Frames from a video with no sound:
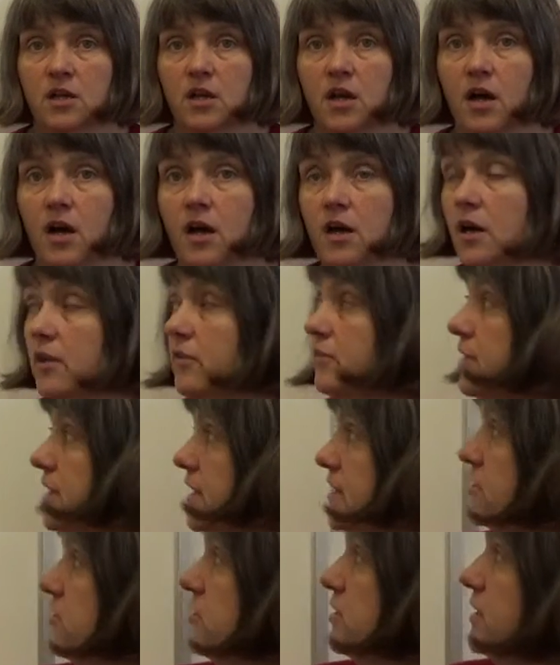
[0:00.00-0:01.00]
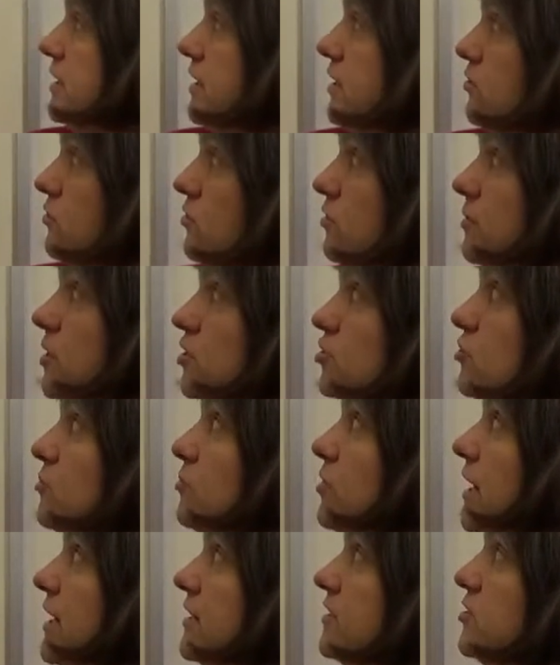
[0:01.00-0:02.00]
The next illegal commercial
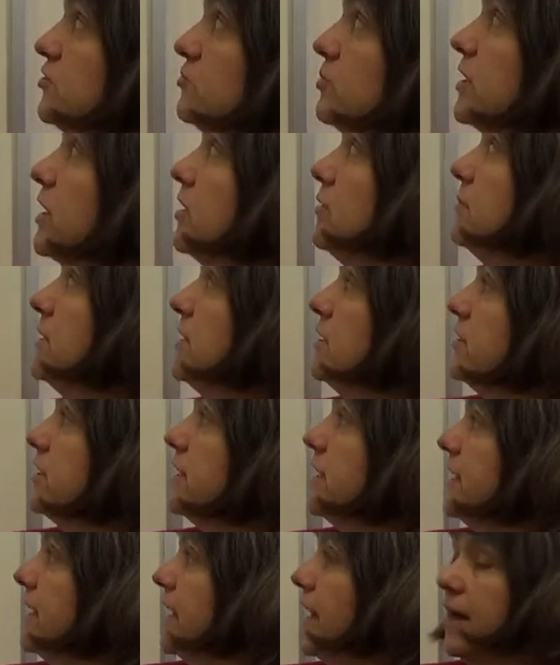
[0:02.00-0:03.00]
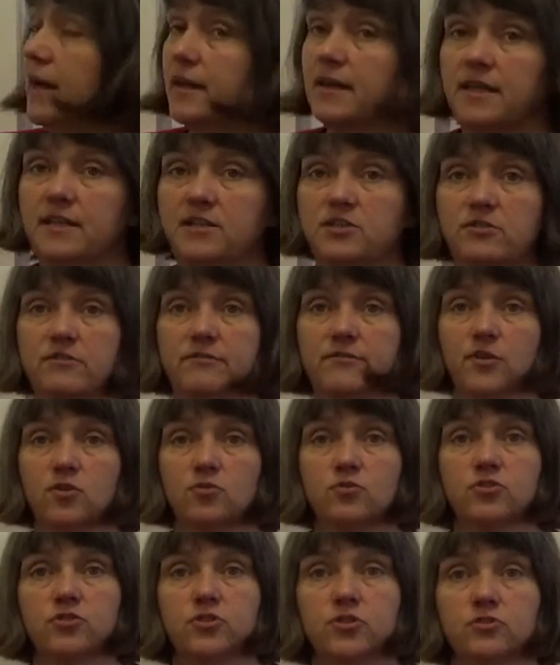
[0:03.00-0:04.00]
practice we're going to be looking at is the
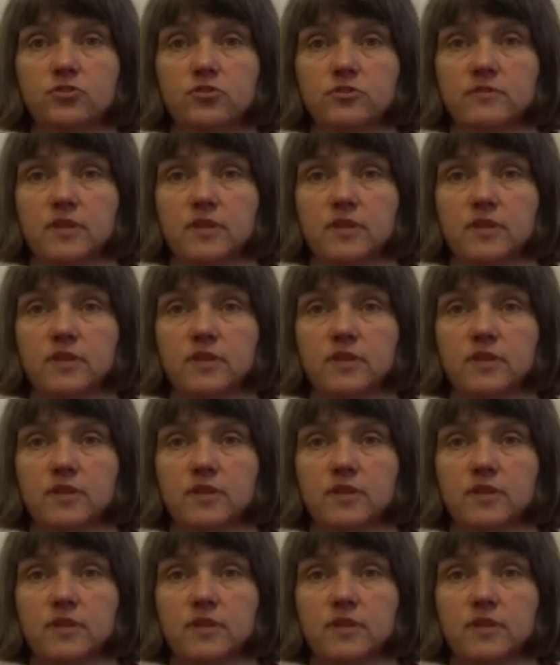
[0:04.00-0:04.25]
false use of